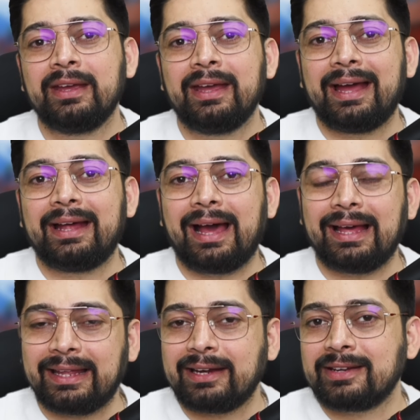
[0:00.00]
And I
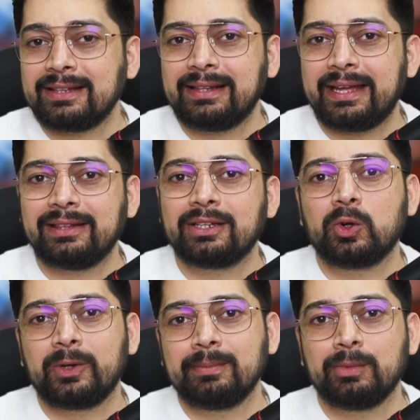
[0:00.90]
li really like the
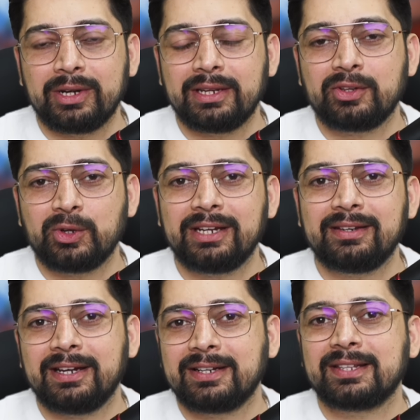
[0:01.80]
coding mode into it.
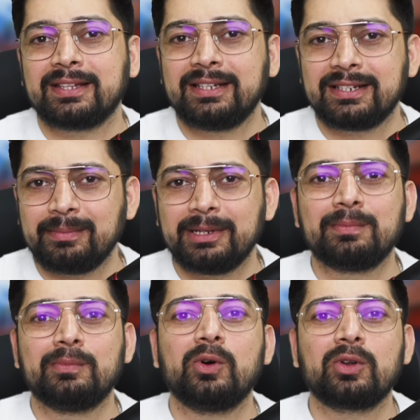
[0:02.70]
It's a little bit
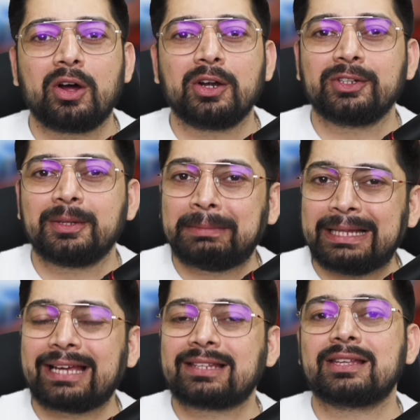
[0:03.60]
more onto the
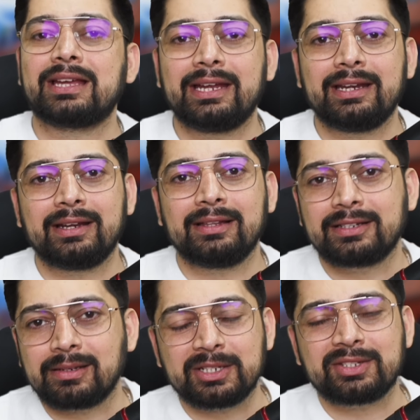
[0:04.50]
black side and a
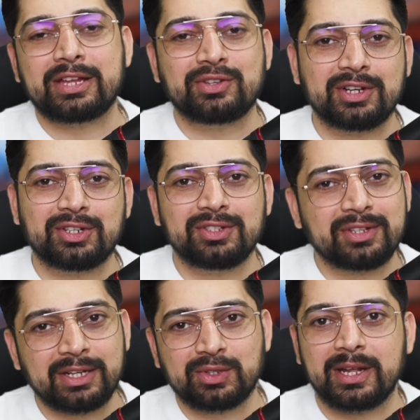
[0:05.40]
little bit saturation
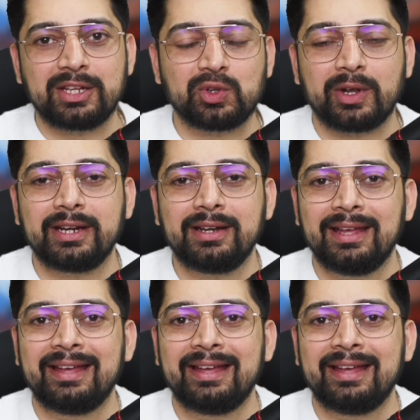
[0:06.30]
side. So I enjoyed it.